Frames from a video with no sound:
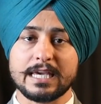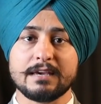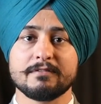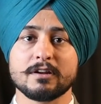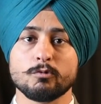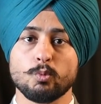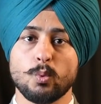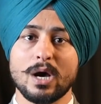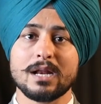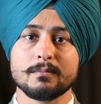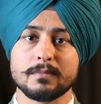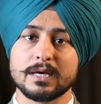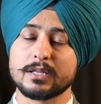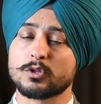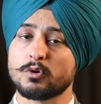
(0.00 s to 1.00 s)
even
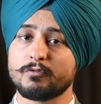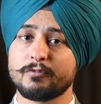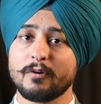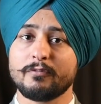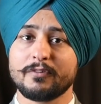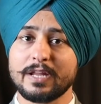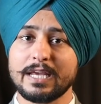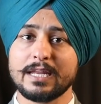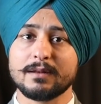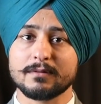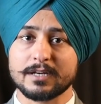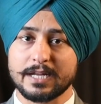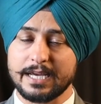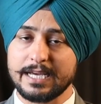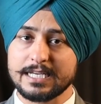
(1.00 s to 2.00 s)
1 month or
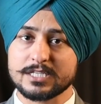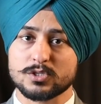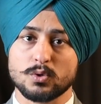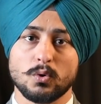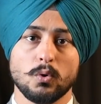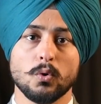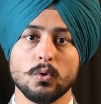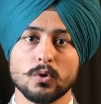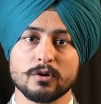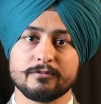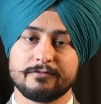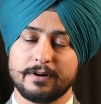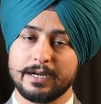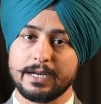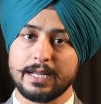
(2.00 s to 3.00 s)
15 days old
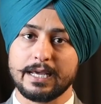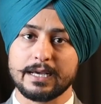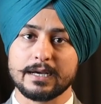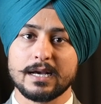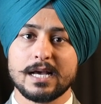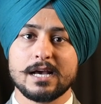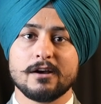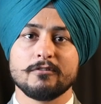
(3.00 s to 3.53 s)
funding